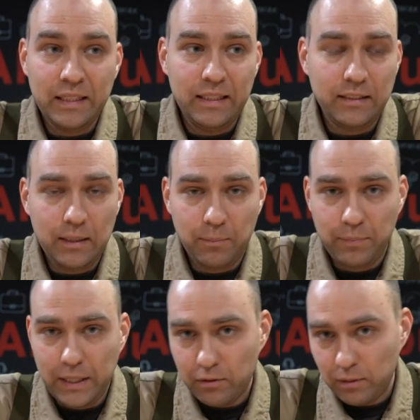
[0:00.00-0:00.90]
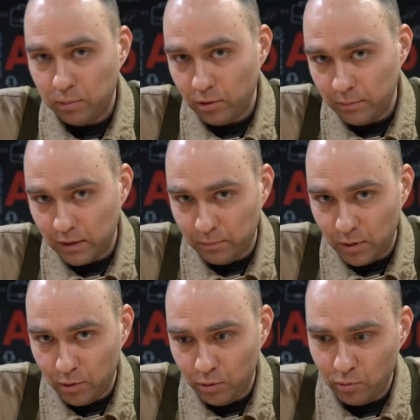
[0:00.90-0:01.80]
Is it a better employment
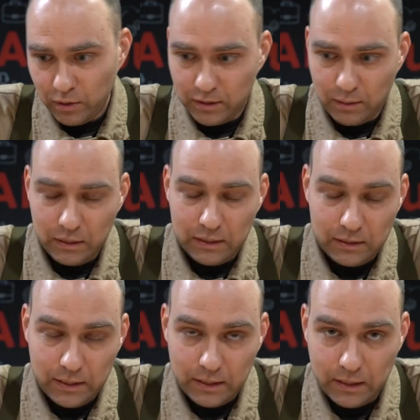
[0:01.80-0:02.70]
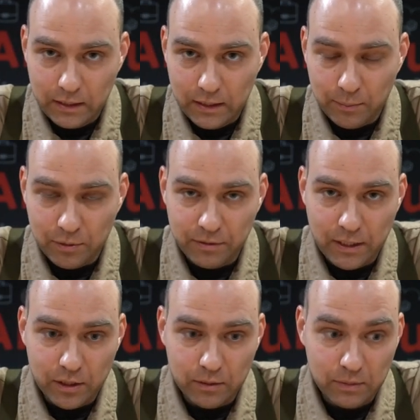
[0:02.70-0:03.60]
mode when somebody's sticking in their
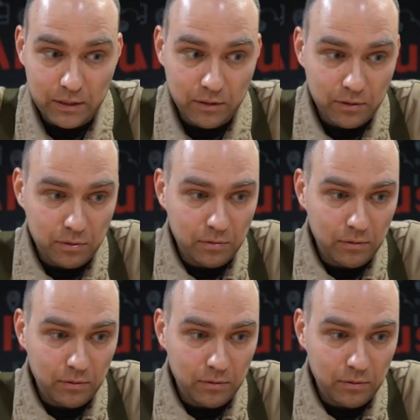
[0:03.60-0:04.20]
profession because,